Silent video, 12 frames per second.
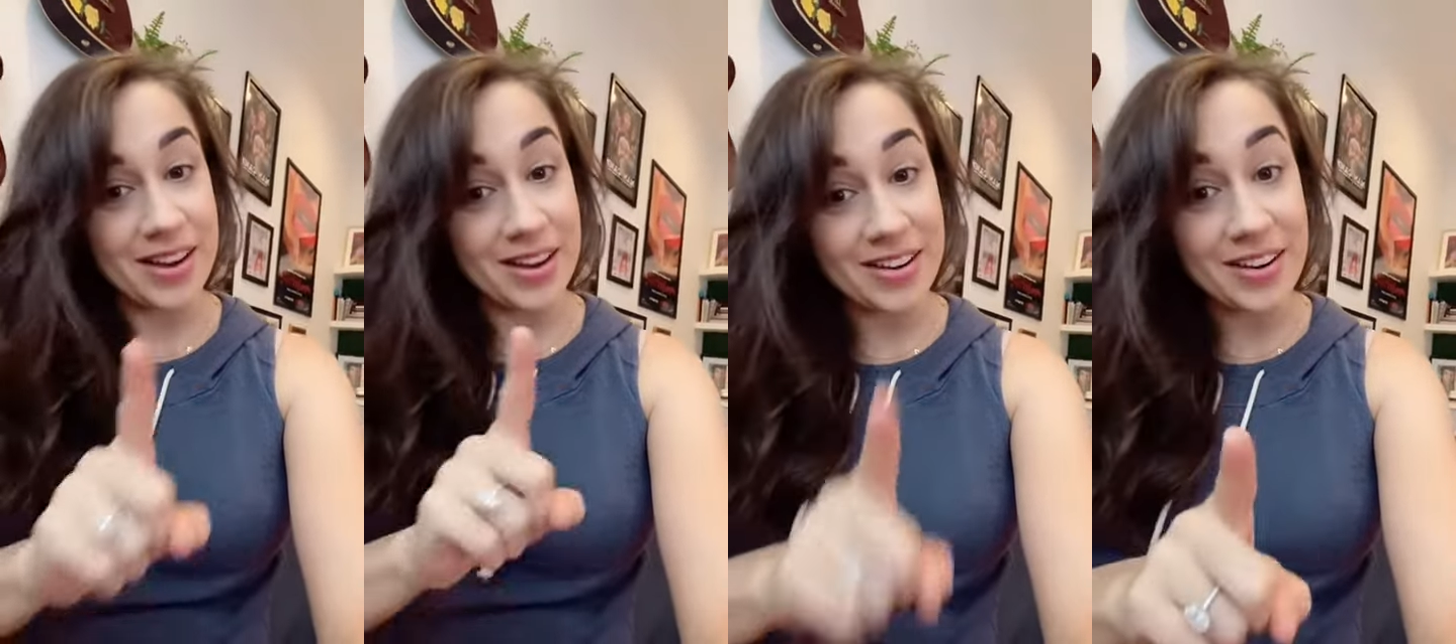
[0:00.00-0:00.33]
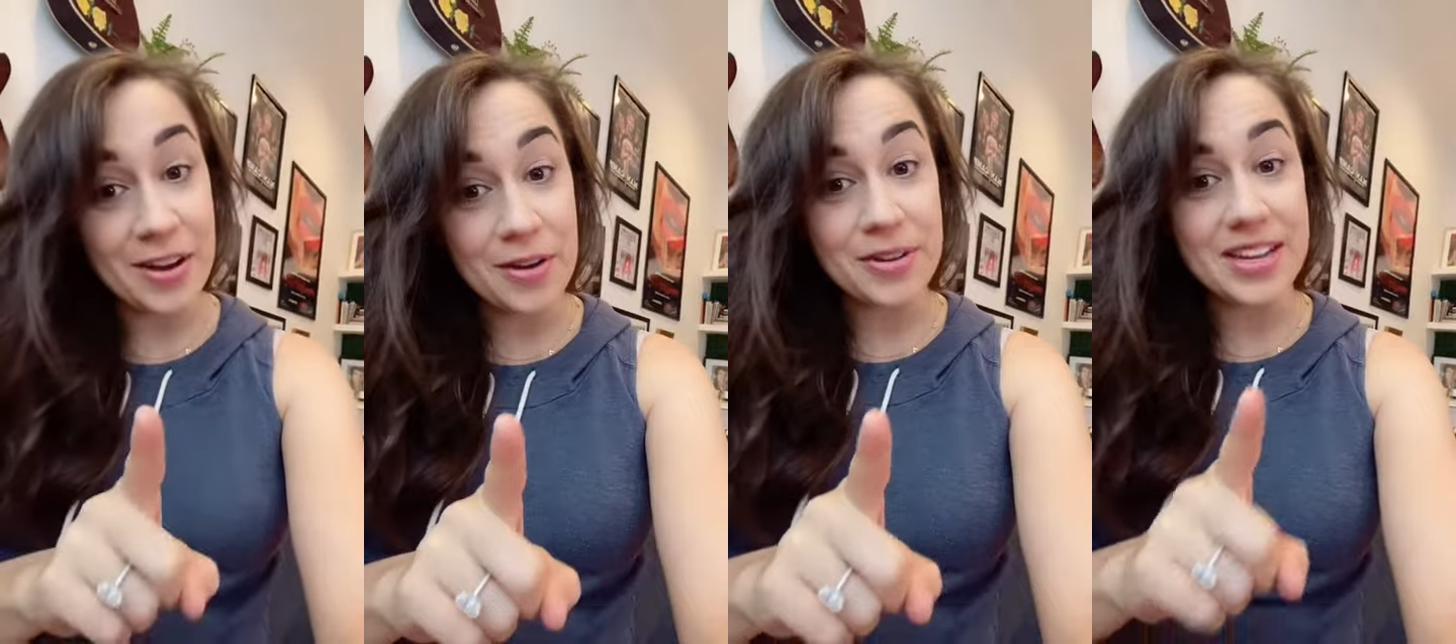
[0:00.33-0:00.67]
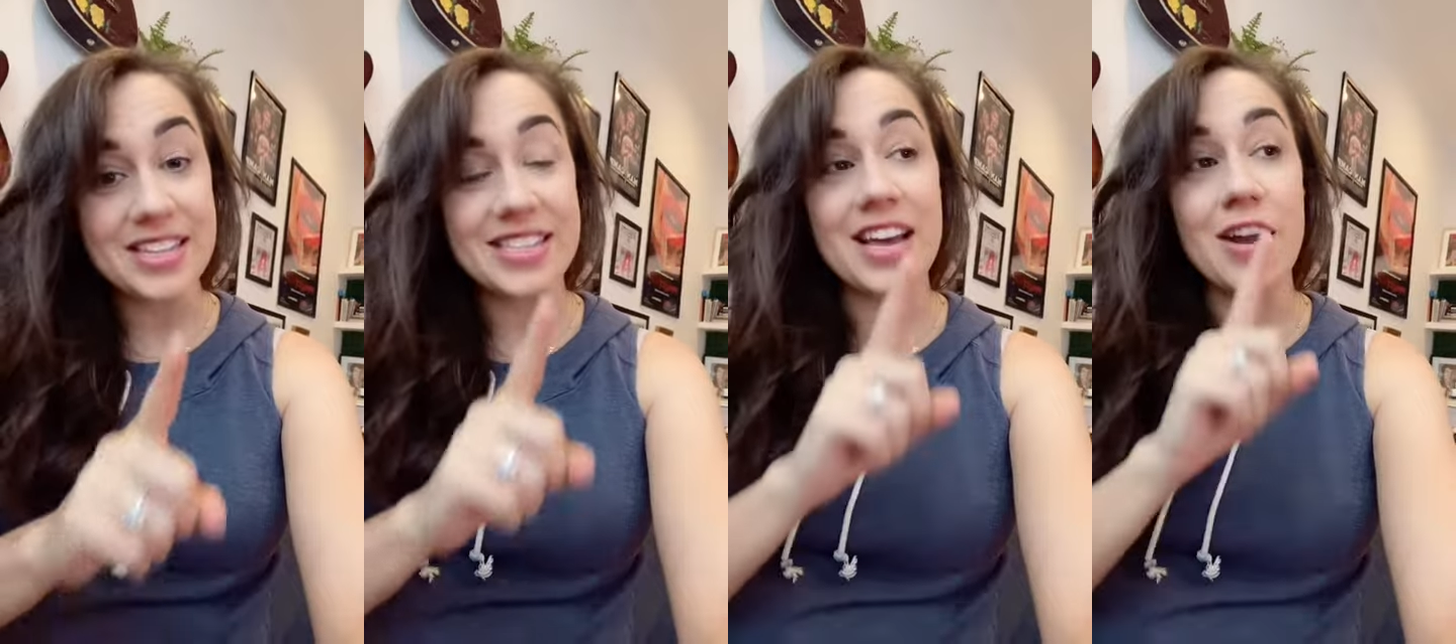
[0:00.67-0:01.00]
not know
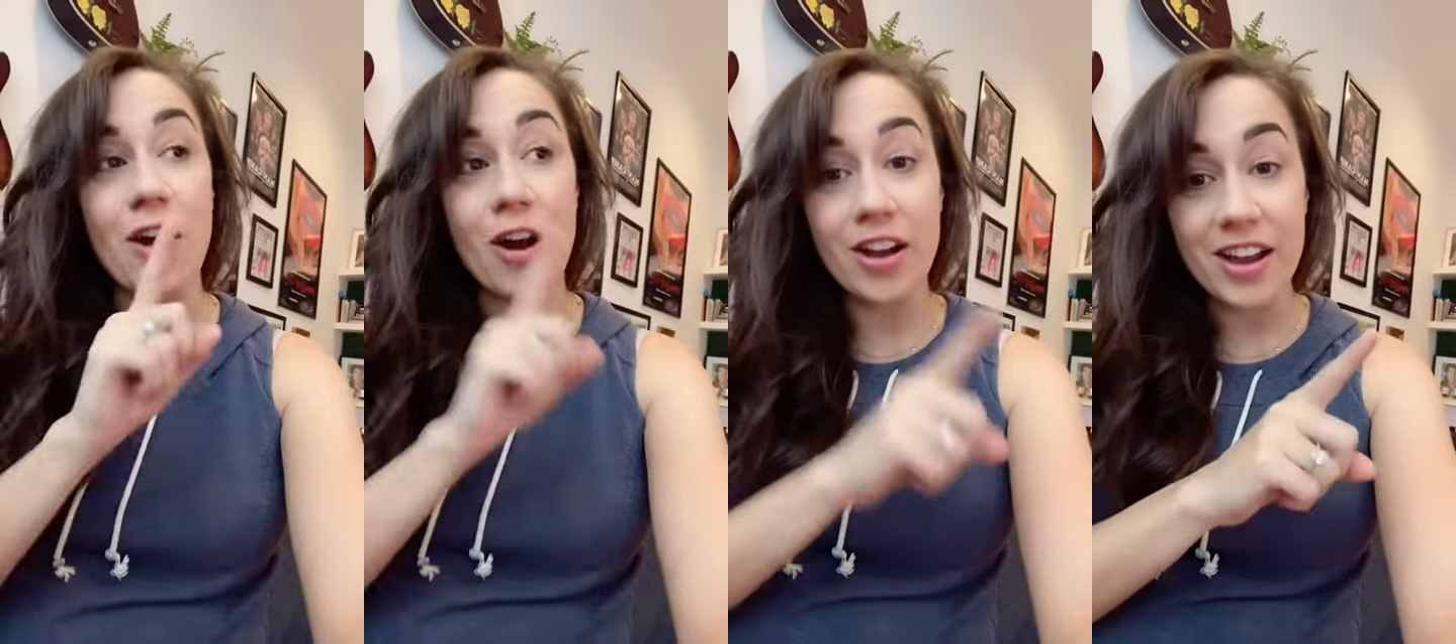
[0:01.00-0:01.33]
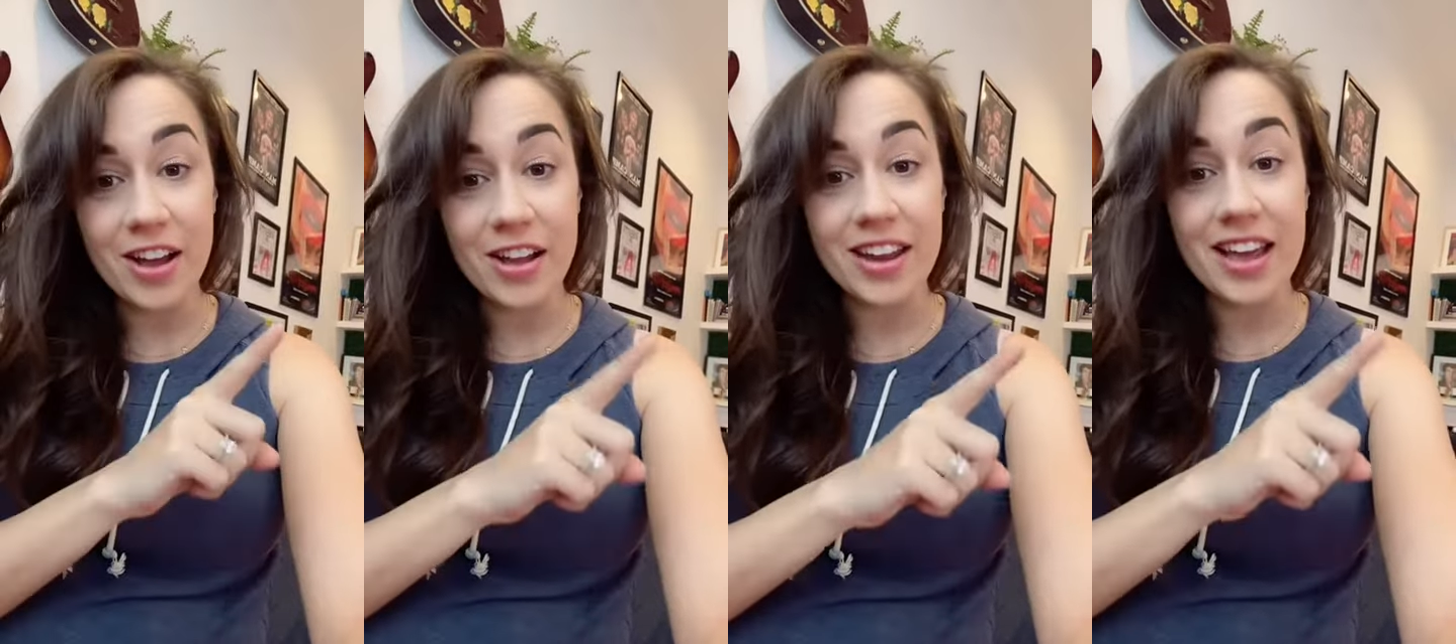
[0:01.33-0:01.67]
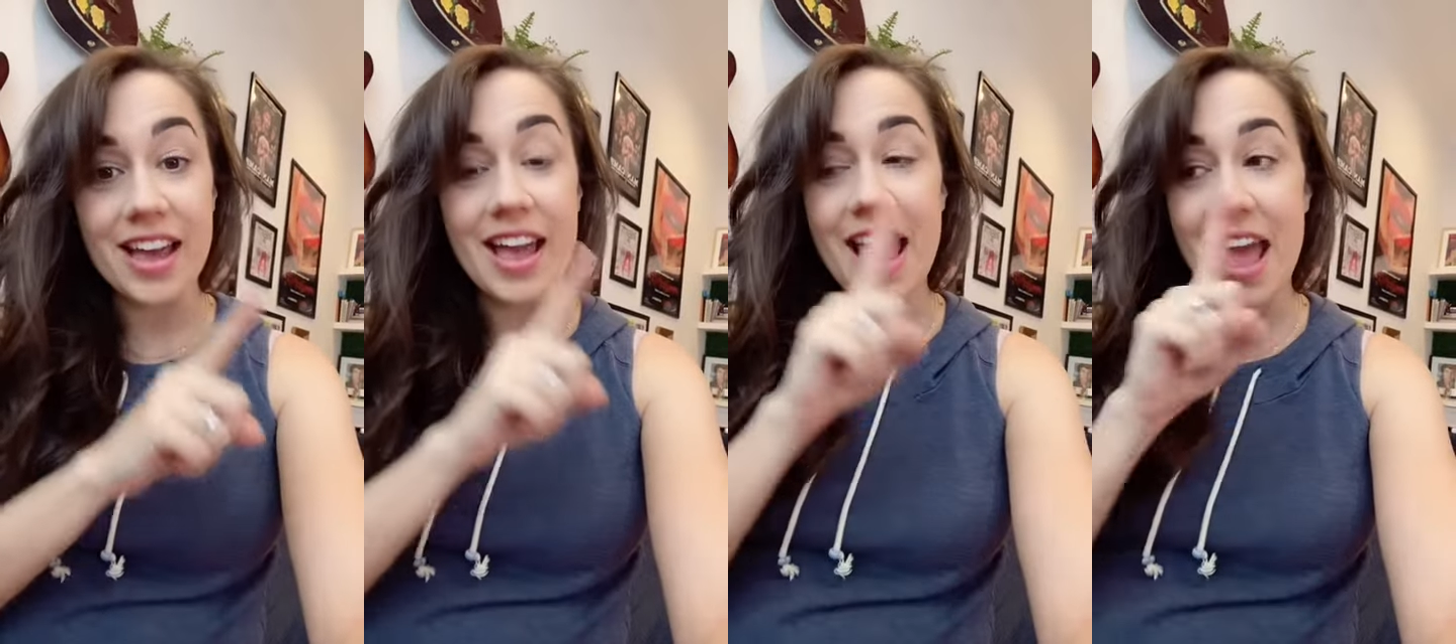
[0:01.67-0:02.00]
is that Ariana